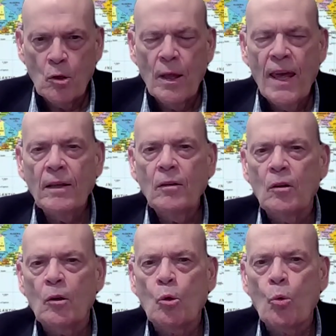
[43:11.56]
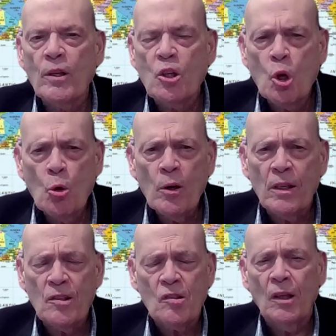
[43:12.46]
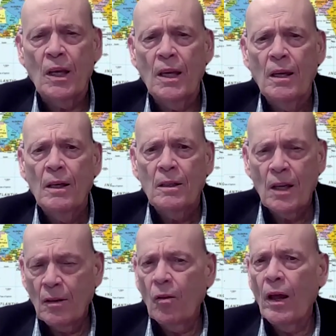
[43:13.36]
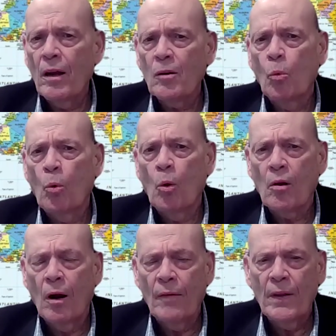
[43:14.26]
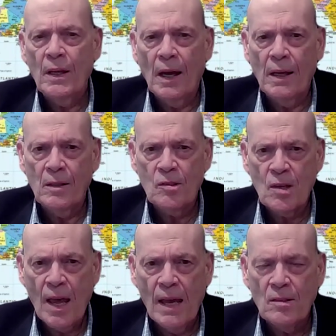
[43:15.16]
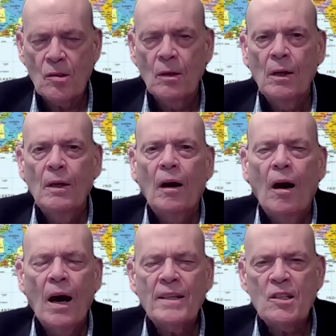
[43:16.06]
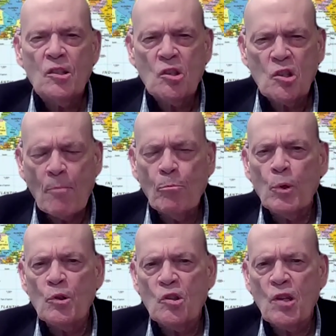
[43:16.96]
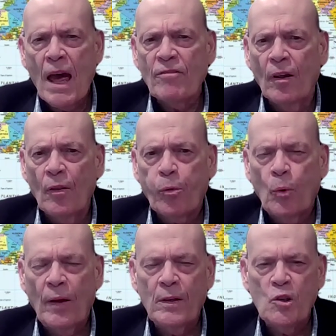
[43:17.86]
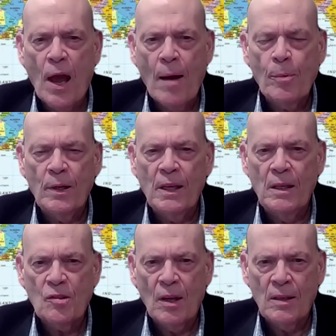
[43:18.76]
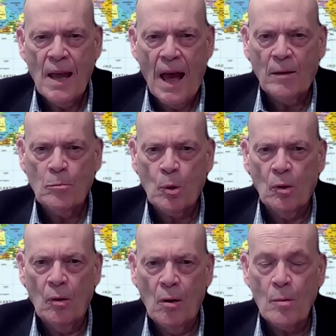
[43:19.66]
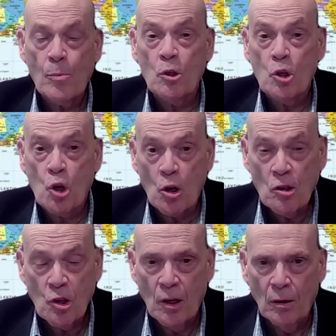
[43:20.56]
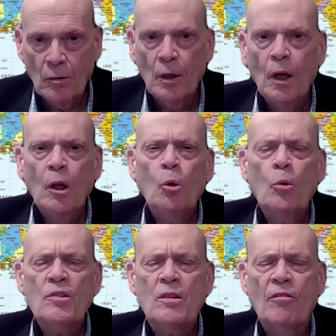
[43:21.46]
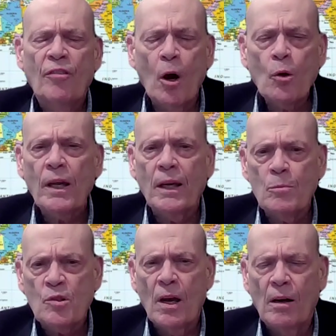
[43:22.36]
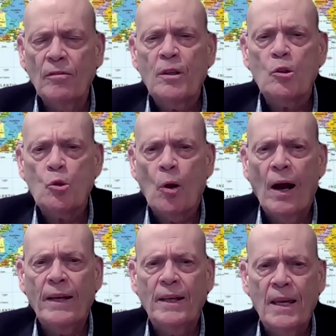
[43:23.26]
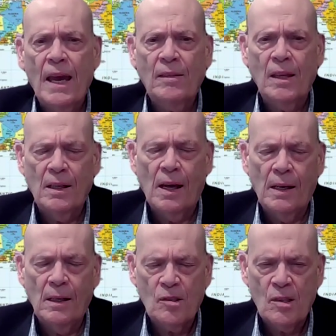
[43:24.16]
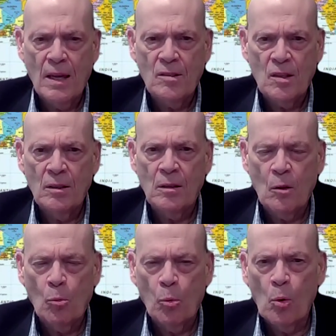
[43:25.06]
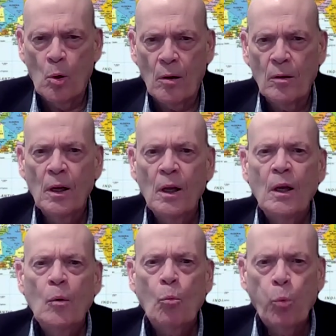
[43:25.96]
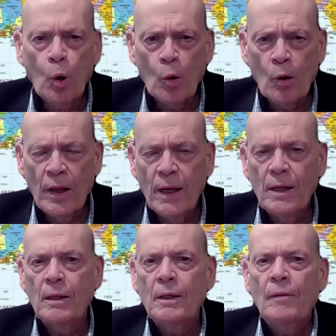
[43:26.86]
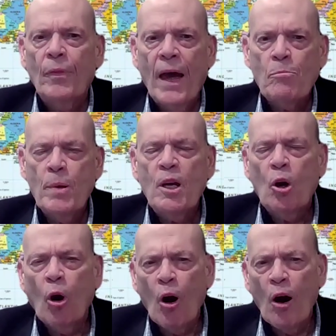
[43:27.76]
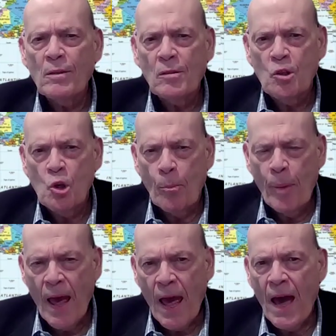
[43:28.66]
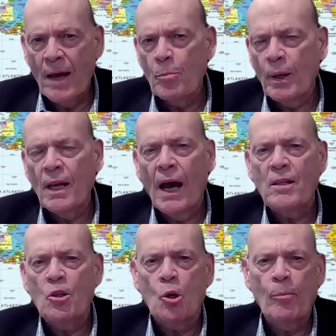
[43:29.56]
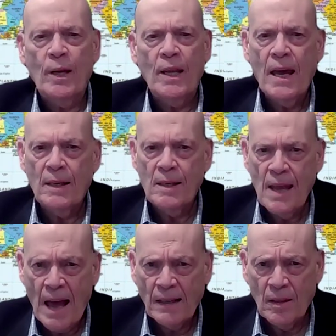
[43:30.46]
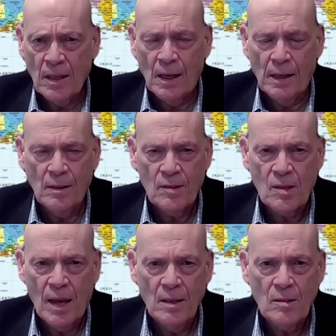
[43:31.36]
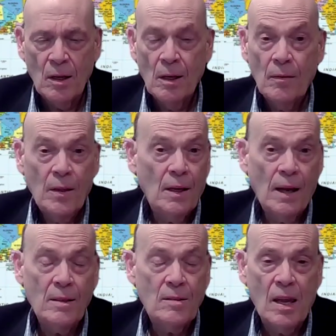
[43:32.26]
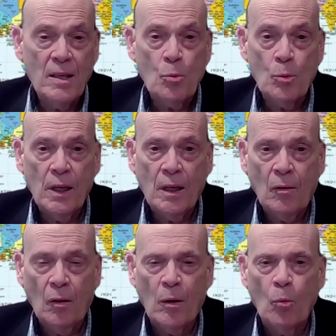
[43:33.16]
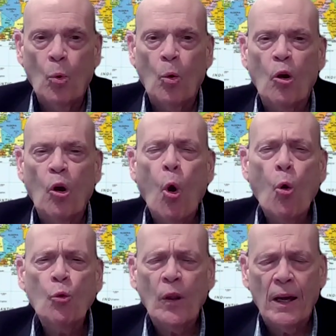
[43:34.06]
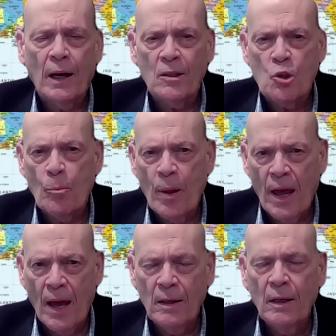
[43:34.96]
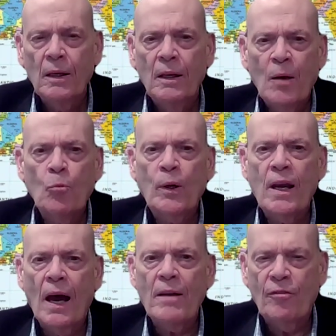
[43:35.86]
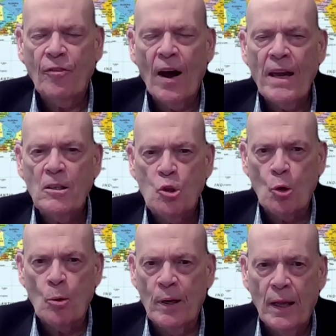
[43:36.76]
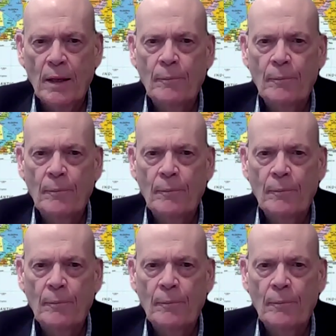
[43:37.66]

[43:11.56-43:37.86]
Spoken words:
Hitler gratuitously declared war on the United States. On December 7th, when the Japanese attacked Pearl Harbor, Churchill, who was devoting himself to trying to get the United States into the war, worried that because Japan, but not Germany, had attacked the United States would declare war only on Japan and would not fight Germany.